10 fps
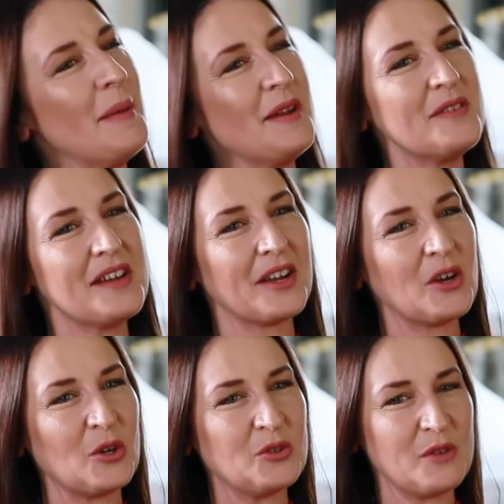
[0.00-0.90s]
bit of a
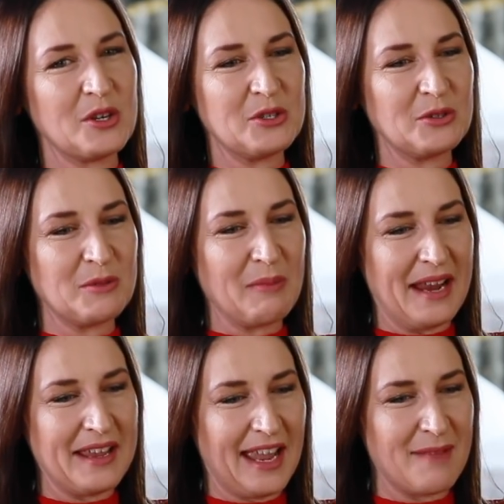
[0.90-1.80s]
controversial
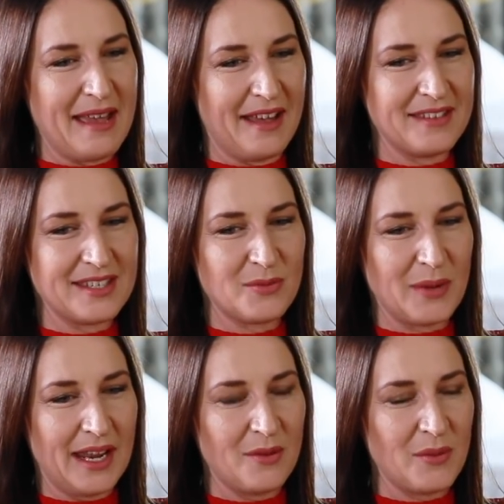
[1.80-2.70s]
debate came out this week